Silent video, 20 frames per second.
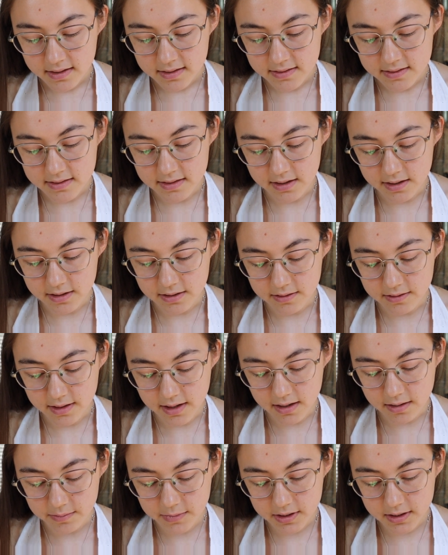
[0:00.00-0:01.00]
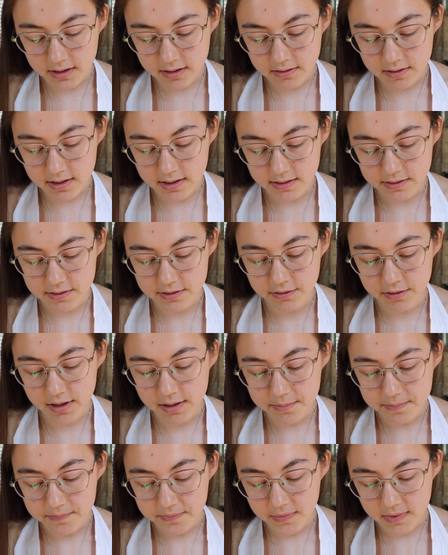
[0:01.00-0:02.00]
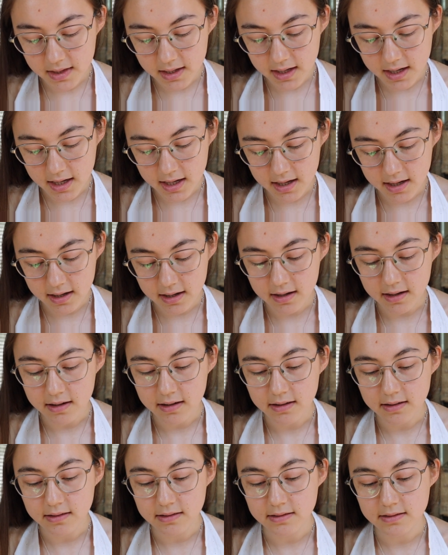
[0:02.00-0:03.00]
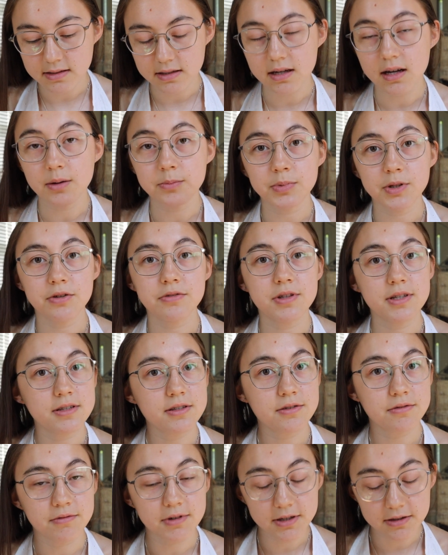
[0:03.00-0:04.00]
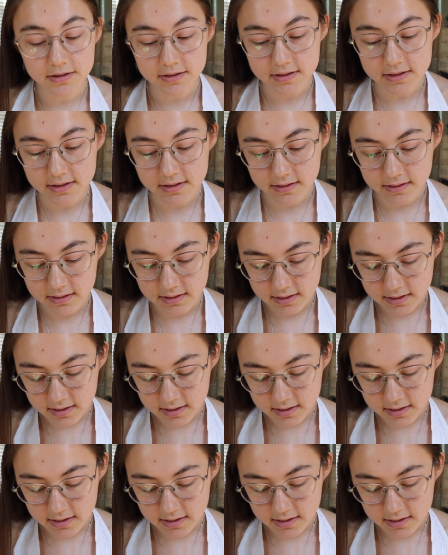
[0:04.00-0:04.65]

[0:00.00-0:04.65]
So now I'm gonna go to Instagram and upload this to Reels.